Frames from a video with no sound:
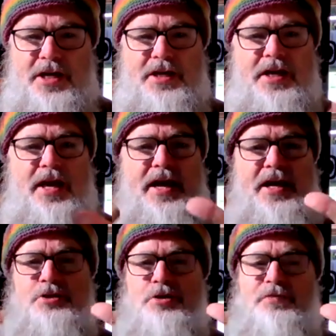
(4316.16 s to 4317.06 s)
Take your
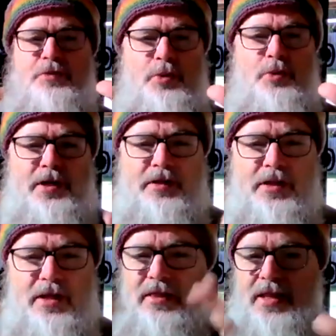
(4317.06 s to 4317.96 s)
hands off the wheel.
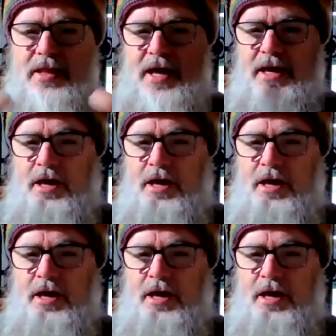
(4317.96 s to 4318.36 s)
Let